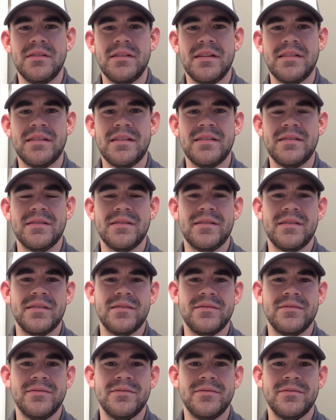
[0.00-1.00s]

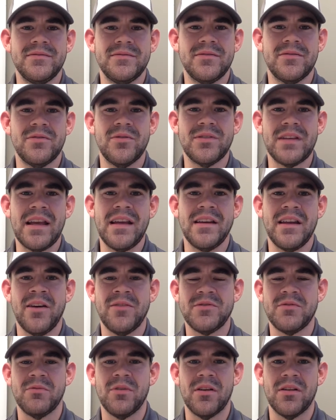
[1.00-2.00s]
Those
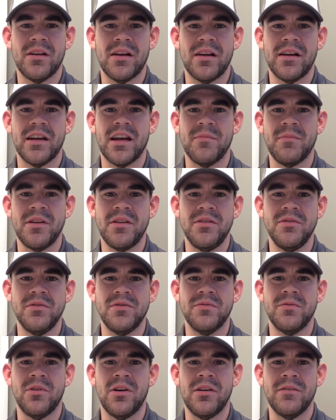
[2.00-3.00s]
handouts are going to come in
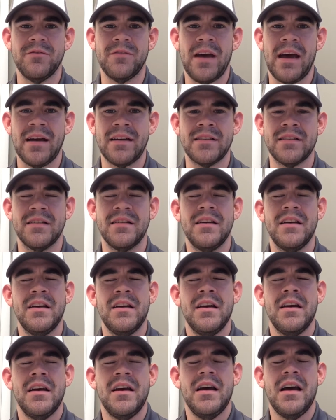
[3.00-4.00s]
useful. In fact,
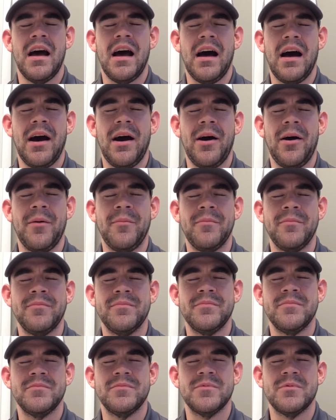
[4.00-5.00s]

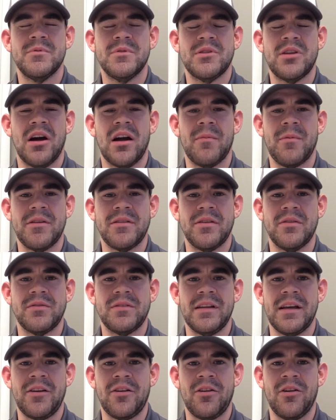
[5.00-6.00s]
we'll talk about
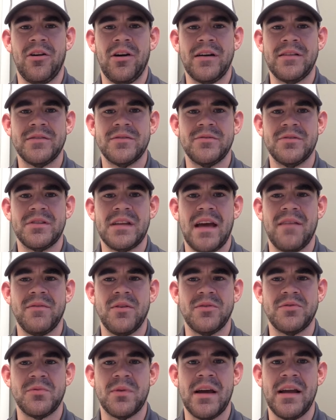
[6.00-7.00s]
those later on. So just have
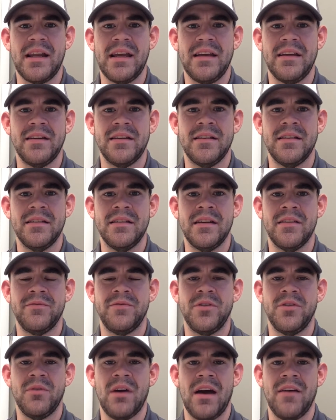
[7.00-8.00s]
those ready.
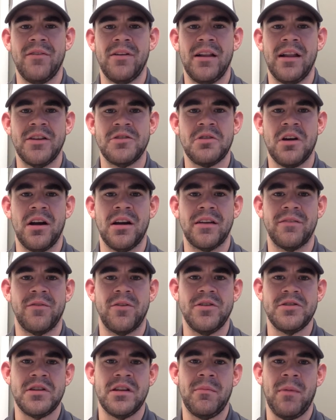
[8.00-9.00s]
If you have an electronic
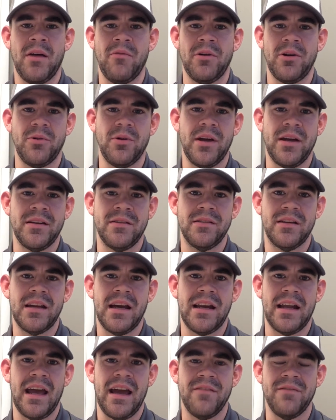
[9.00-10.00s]
version, you might want to go ahead and
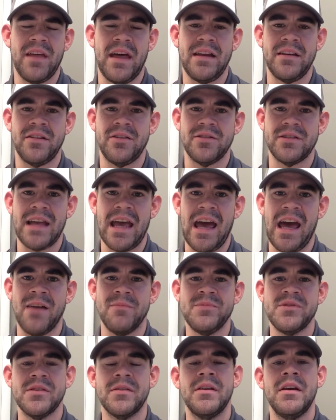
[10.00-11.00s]
kind of have that in your
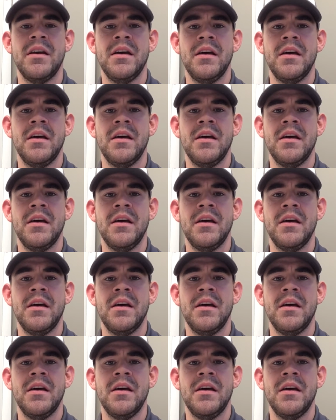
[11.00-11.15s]
tabs.